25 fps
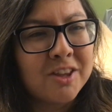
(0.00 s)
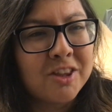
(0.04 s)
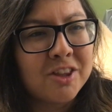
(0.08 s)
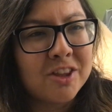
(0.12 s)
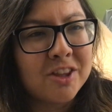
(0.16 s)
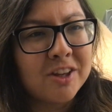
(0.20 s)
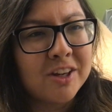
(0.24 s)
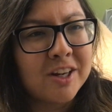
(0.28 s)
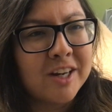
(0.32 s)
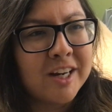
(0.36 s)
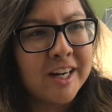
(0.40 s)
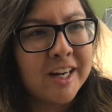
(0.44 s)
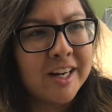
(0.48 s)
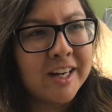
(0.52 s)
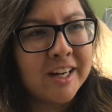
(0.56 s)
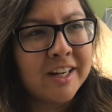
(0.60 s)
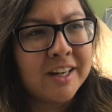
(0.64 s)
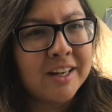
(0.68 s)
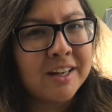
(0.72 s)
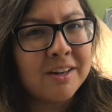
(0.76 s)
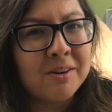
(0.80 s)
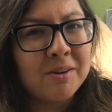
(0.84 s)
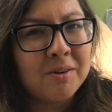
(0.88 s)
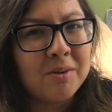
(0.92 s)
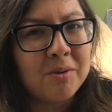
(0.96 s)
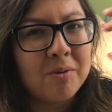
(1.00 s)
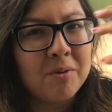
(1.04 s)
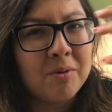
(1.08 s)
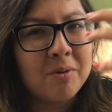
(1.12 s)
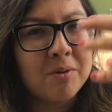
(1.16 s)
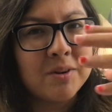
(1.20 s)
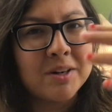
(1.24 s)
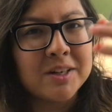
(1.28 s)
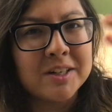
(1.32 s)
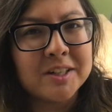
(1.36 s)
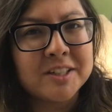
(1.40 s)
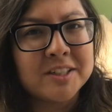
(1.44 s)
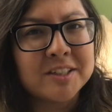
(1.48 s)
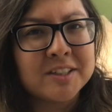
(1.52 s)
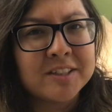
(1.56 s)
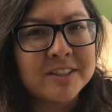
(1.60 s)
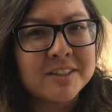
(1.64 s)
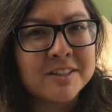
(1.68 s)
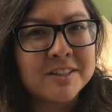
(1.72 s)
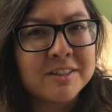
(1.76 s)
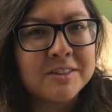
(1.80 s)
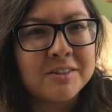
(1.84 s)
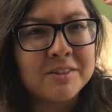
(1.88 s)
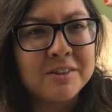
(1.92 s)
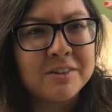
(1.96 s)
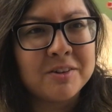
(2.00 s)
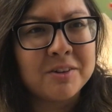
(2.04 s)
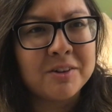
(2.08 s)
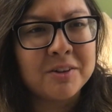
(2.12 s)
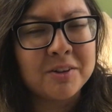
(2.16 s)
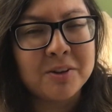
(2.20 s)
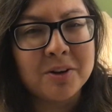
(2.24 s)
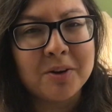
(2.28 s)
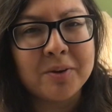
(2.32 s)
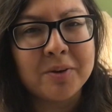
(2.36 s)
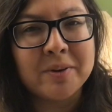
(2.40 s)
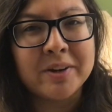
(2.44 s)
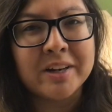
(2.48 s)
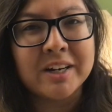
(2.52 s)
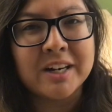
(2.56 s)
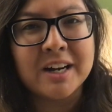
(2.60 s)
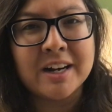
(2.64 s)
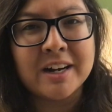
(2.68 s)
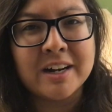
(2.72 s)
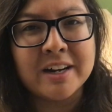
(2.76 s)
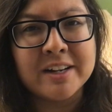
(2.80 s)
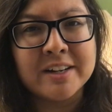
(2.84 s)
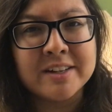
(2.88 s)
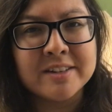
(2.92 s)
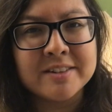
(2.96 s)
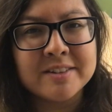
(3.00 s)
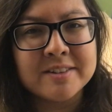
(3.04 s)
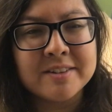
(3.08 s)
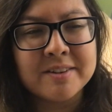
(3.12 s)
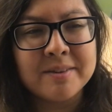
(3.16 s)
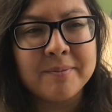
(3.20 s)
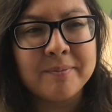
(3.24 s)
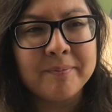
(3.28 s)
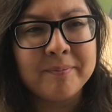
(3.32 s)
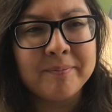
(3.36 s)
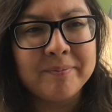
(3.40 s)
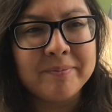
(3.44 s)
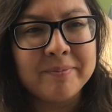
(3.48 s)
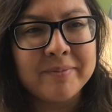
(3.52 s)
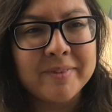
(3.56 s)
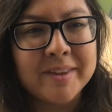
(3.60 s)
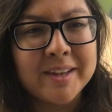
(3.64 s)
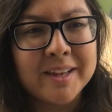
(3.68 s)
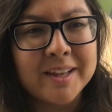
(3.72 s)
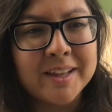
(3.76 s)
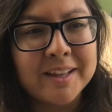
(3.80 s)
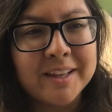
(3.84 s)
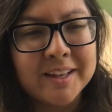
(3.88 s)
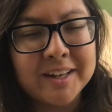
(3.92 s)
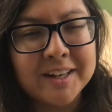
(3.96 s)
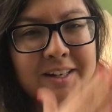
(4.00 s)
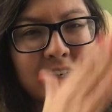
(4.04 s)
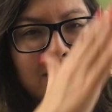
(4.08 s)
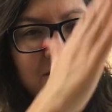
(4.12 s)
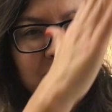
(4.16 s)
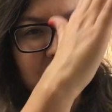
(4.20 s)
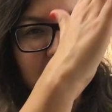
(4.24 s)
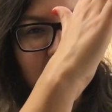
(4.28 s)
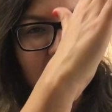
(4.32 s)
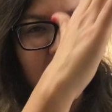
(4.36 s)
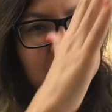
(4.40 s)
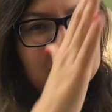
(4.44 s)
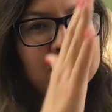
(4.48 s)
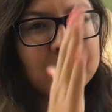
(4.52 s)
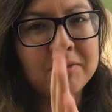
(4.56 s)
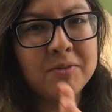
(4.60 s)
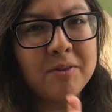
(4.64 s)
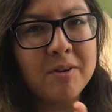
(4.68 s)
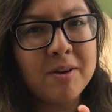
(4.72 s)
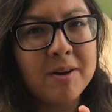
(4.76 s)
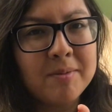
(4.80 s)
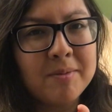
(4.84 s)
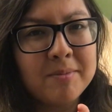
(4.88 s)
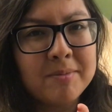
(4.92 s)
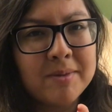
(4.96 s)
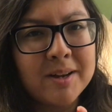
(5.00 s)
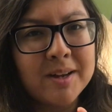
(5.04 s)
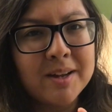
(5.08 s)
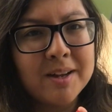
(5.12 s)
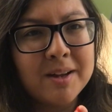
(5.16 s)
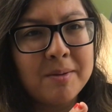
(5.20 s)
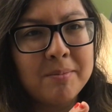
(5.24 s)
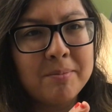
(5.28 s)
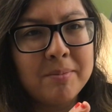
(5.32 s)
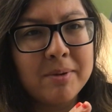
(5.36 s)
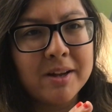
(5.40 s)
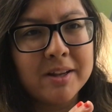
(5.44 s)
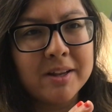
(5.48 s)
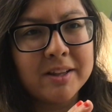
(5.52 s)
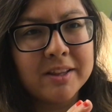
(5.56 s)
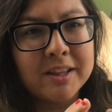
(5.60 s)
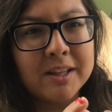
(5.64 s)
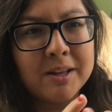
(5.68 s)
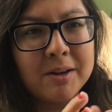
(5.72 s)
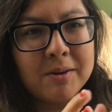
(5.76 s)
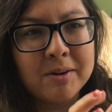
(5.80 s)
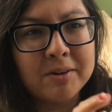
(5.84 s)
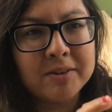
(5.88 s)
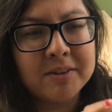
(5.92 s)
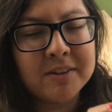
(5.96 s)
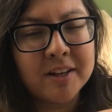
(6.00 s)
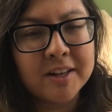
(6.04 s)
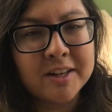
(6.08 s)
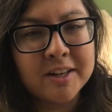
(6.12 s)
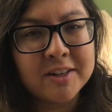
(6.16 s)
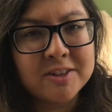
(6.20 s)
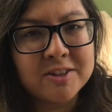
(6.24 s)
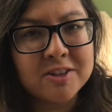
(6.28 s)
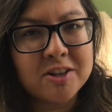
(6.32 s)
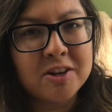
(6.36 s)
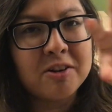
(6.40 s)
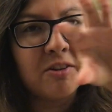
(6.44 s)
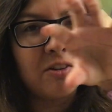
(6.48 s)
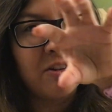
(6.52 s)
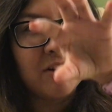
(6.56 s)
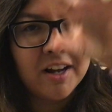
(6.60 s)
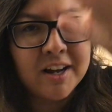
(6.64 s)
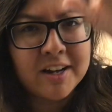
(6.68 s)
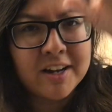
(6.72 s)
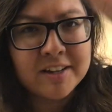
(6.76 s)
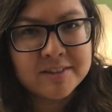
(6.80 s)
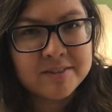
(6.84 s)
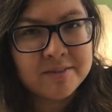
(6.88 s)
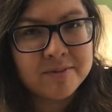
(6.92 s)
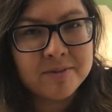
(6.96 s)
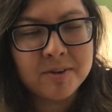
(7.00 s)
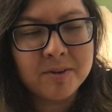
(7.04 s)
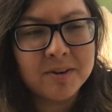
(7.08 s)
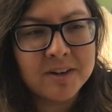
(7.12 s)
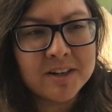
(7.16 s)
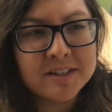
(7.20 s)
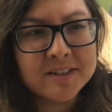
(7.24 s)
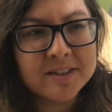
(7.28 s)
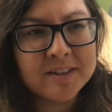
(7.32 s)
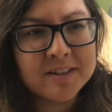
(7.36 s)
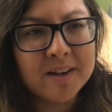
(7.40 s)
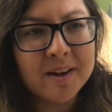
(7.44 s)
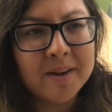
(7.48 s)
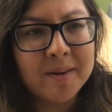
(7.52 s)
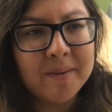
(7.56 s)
three orange glowing eyes, like in a triangle form, but there was like circle eyes, of course.